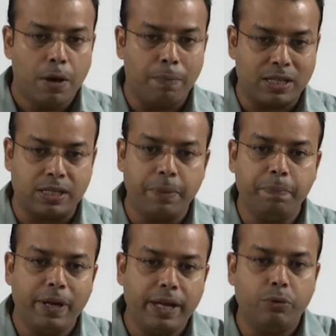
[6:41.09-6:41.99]
but
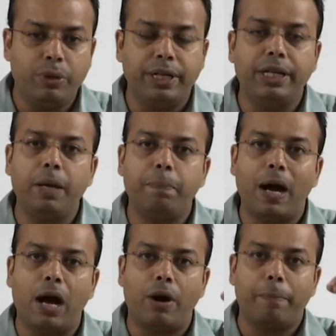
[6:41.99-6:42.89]
simply we dip
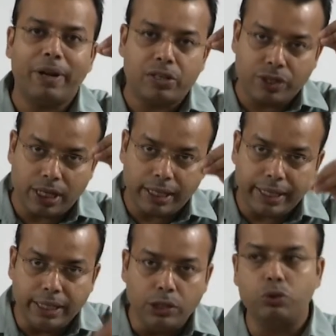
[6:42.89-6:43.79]
our material
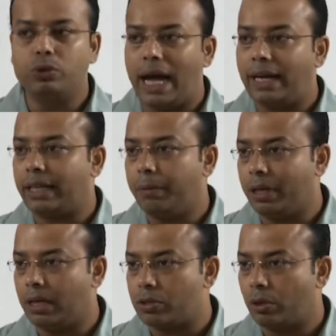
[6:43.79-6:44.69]
into that
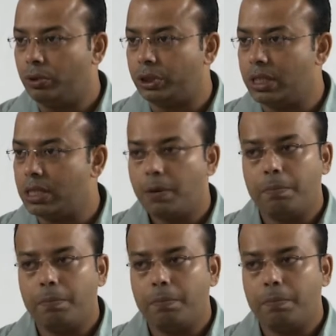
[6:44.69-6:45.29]
chemical solutions,